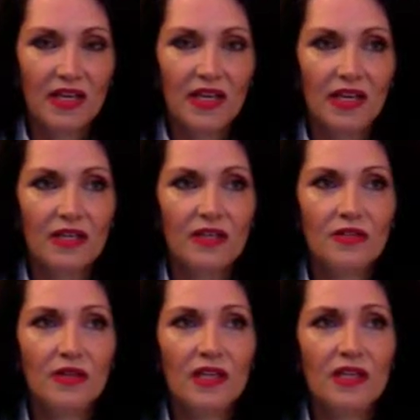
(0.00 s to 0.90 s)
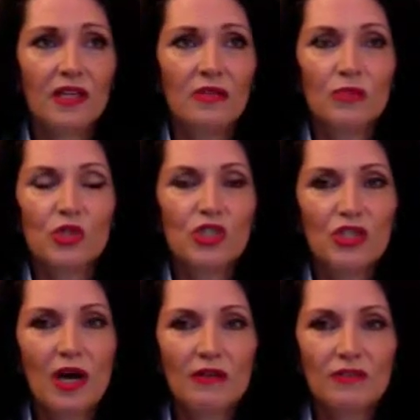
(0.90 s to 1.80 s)
And we're
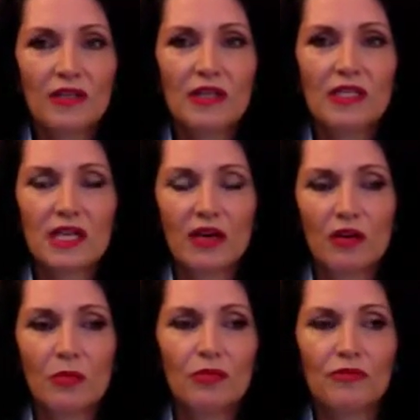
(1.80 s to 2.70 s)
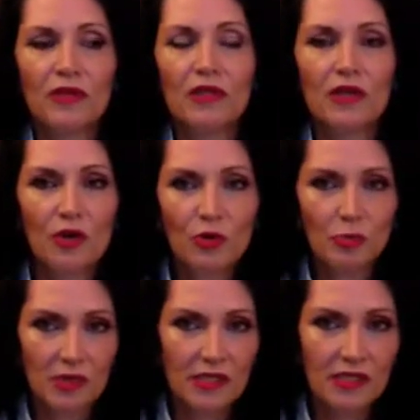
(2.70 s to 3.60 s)
stuck, feeling terrible, feeling
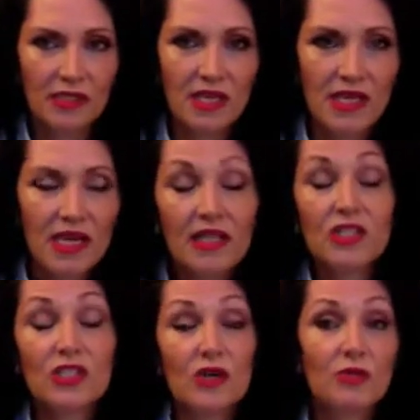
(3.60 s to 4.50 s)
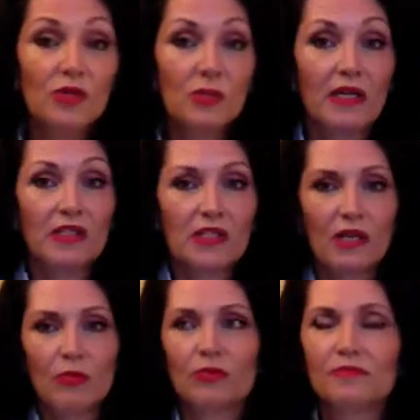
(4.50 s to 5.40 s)
hopeless. And so you might say,
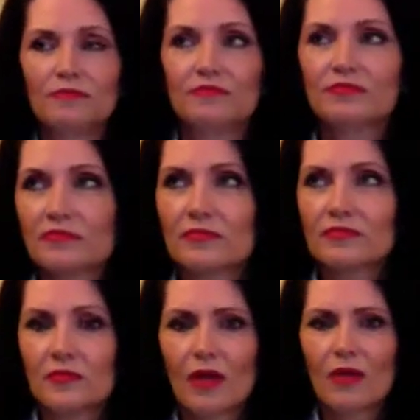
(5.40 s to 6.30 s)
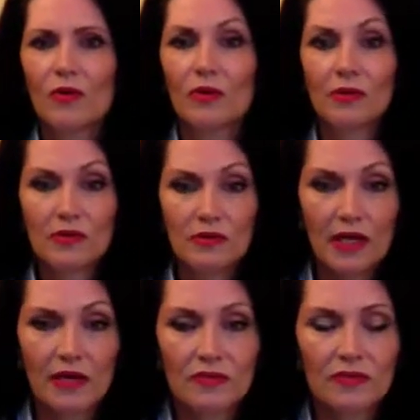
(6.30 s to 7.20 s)
well, why do we do
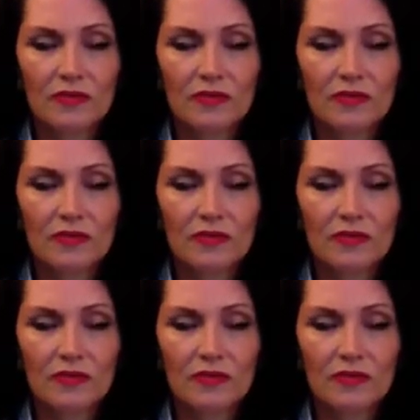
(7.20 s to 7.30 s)
that?